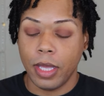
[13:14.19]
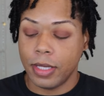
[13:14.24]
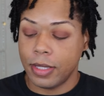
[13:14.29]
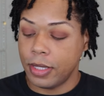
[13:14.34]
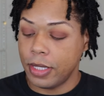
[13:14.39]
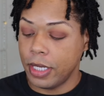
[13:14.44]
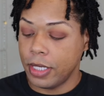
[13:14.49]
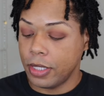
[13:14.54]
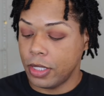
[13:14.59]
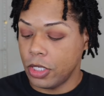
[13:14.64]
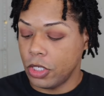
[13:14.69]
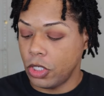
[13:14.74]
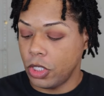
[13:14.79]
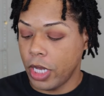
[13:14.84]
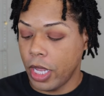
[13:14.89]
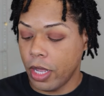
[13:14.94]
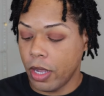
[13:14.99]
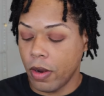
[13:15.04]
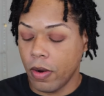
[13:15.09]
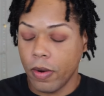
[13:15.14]
It says to
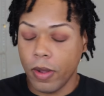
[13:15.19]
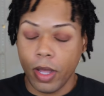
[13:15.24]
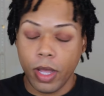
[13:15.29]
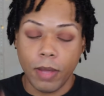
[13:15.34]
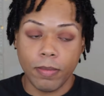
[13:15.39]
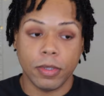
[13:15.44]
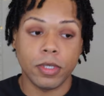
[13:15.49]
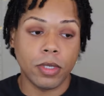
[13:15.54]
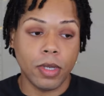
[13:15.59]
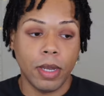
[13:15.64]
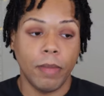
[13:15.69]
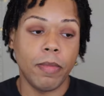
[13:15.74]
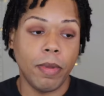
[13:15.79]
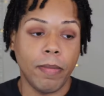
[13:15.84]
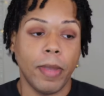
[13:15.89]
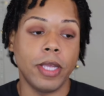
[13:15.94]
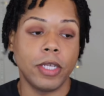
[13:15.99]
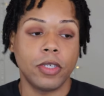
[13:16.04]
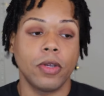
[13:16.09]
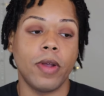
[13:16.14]
shake her up, so let me
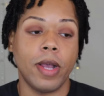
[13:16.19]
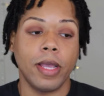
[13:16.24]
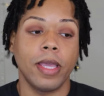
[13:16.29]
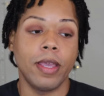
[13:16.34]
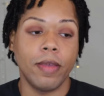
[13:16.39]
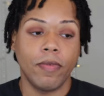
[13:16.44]
make sure I